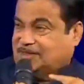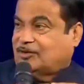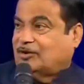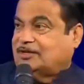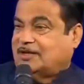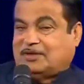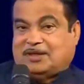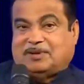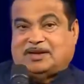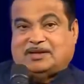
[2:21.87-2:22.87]
methanol is
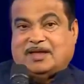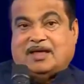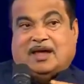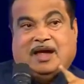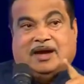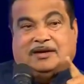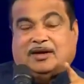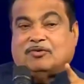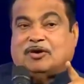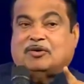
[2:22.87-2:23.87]
available. And
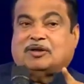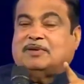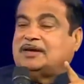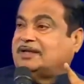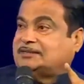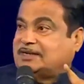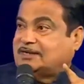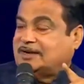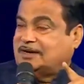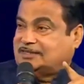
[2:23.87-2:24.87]
now government has
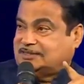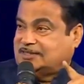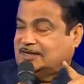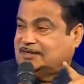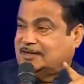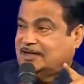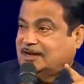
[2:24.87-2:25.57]
taken decision